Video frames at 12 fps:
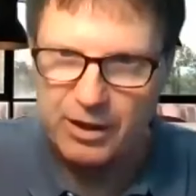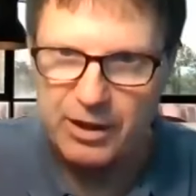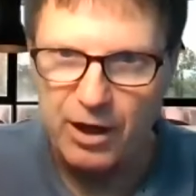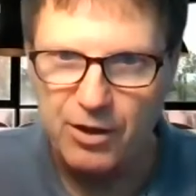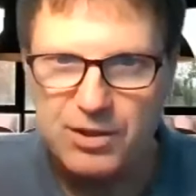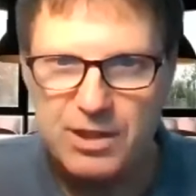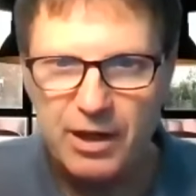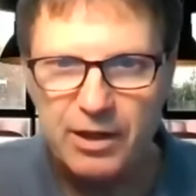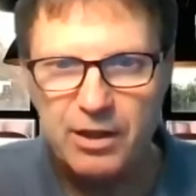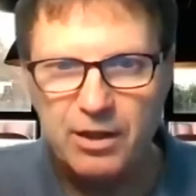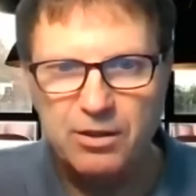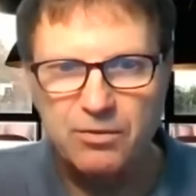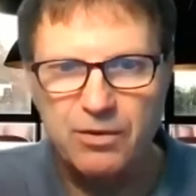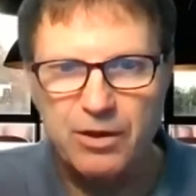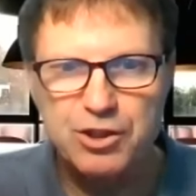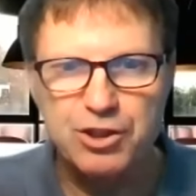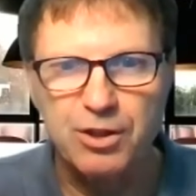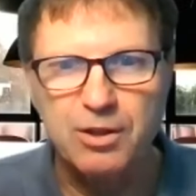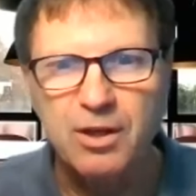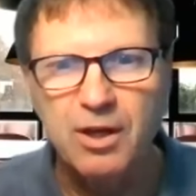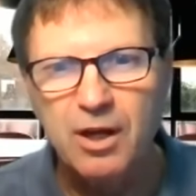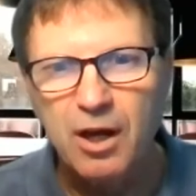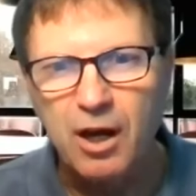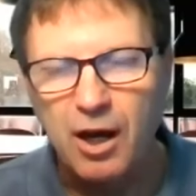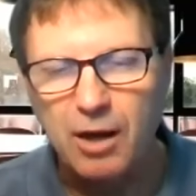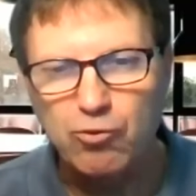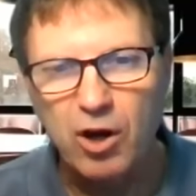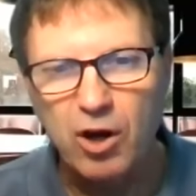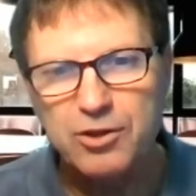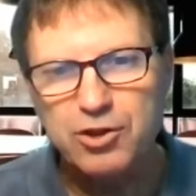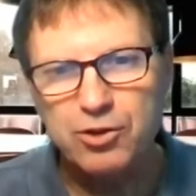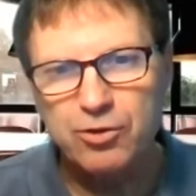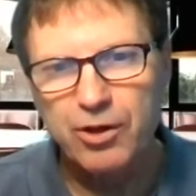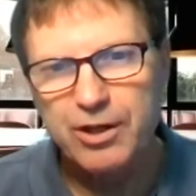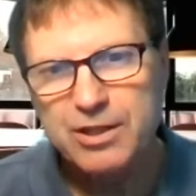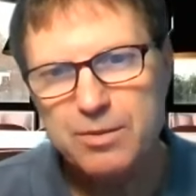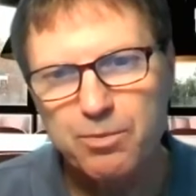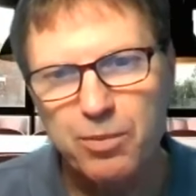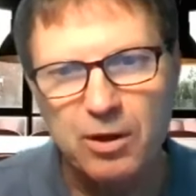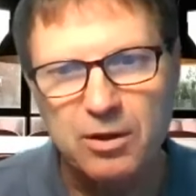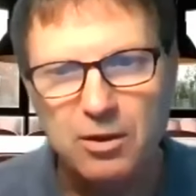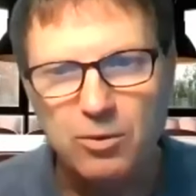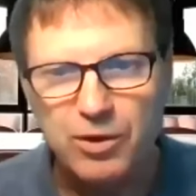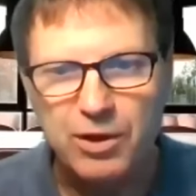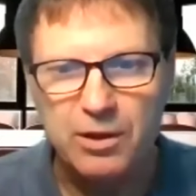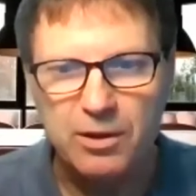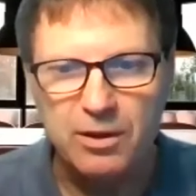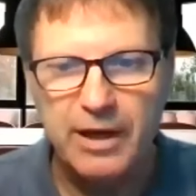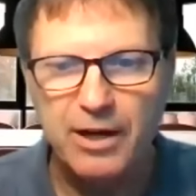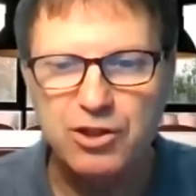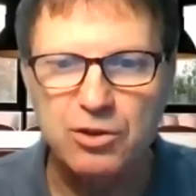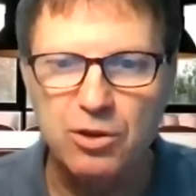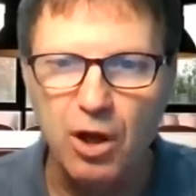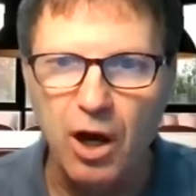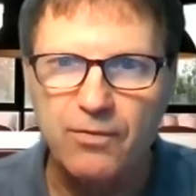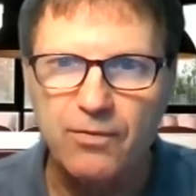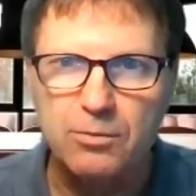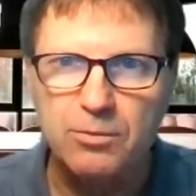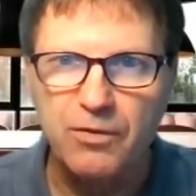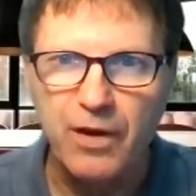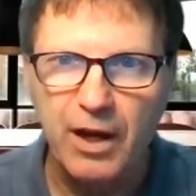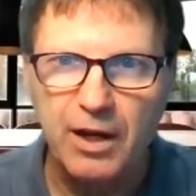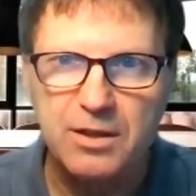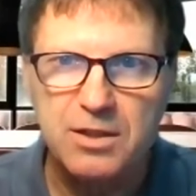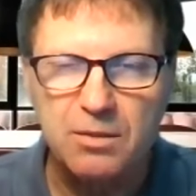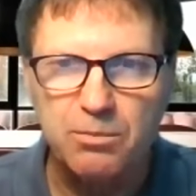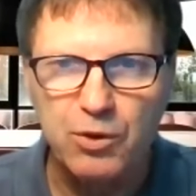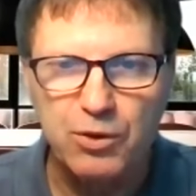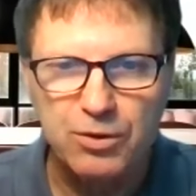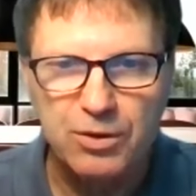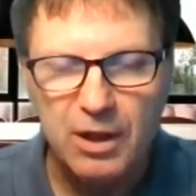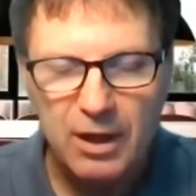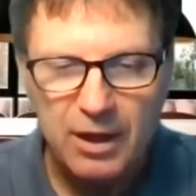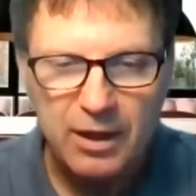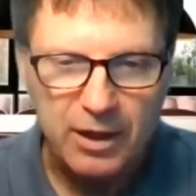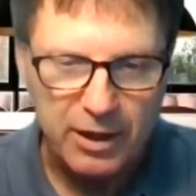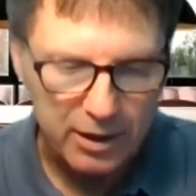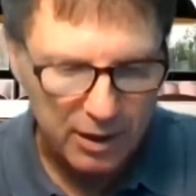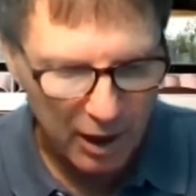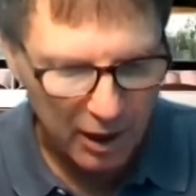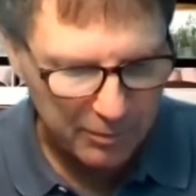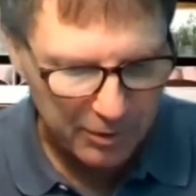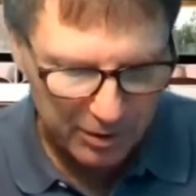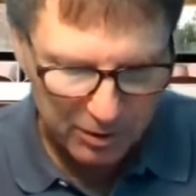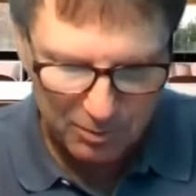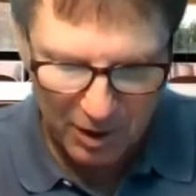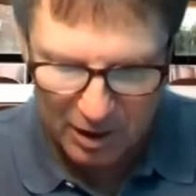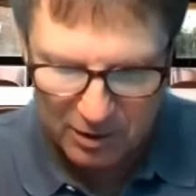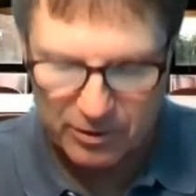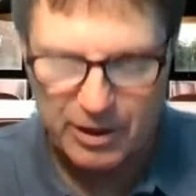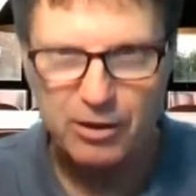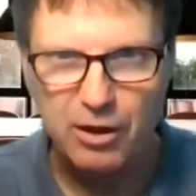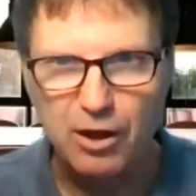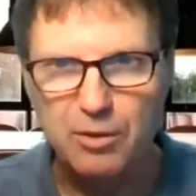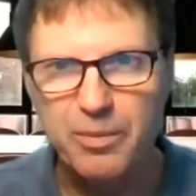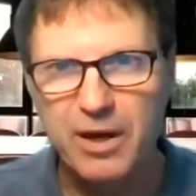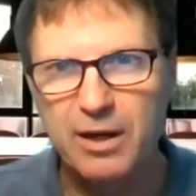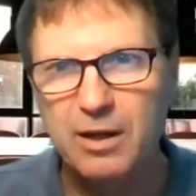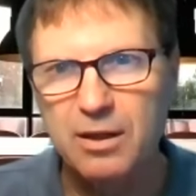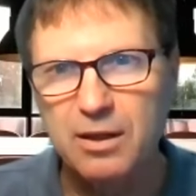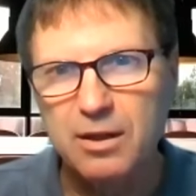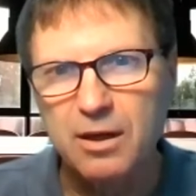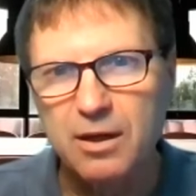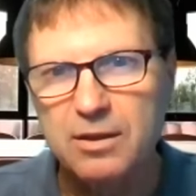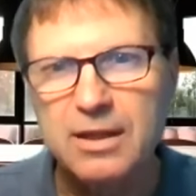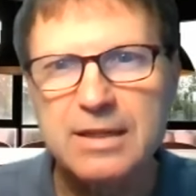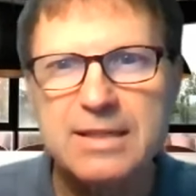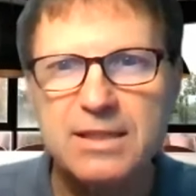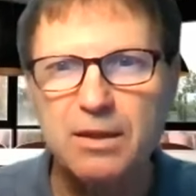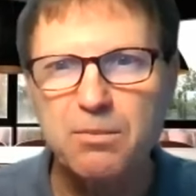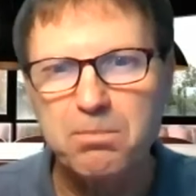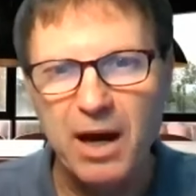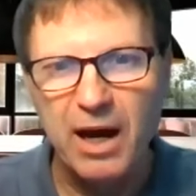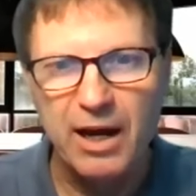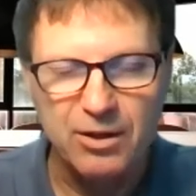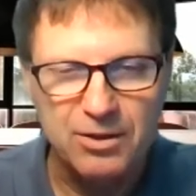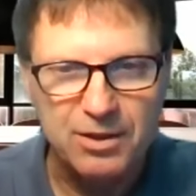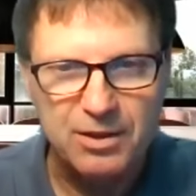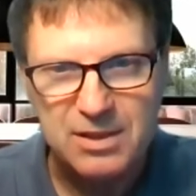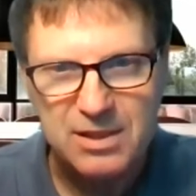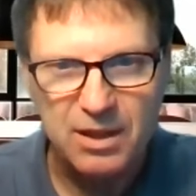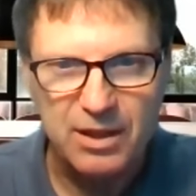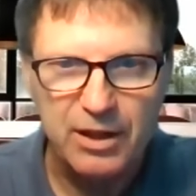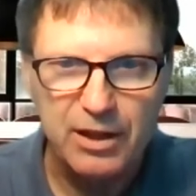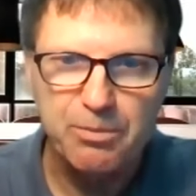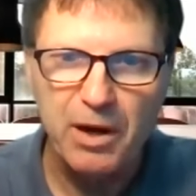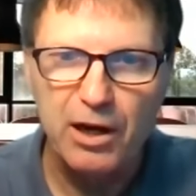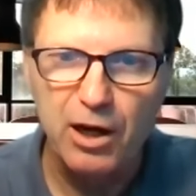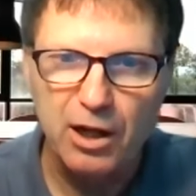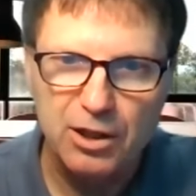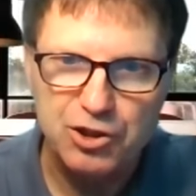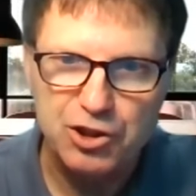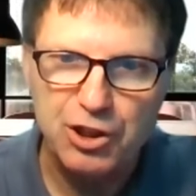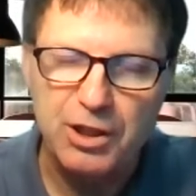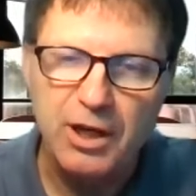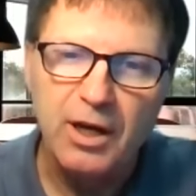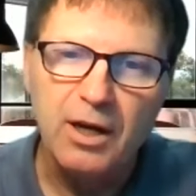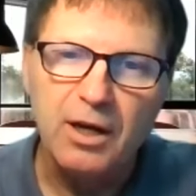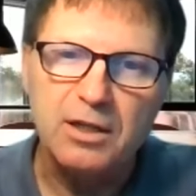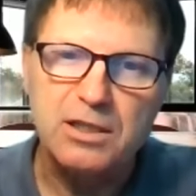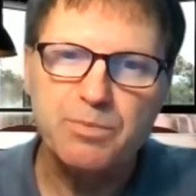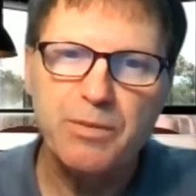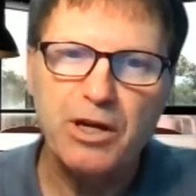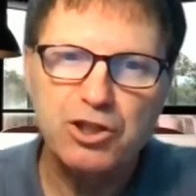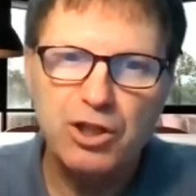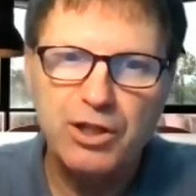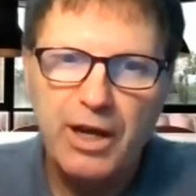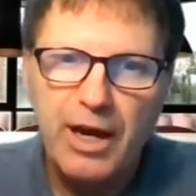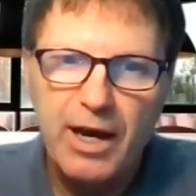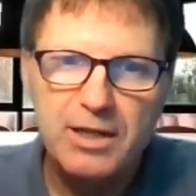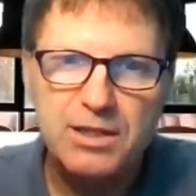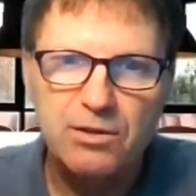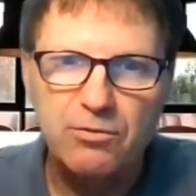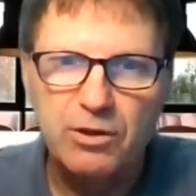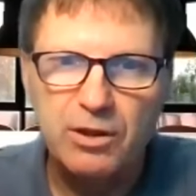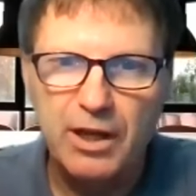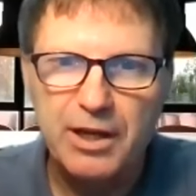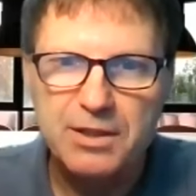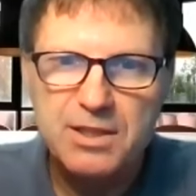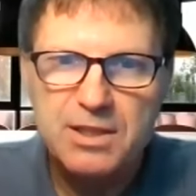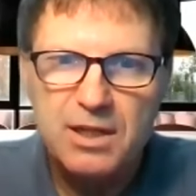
Health Tech Innovation. I'm Roger Royse, partner with the international law firm of Haynes and Boone, and I'm here to moderate our panel on SynBio, synthetic biology, especially as it relates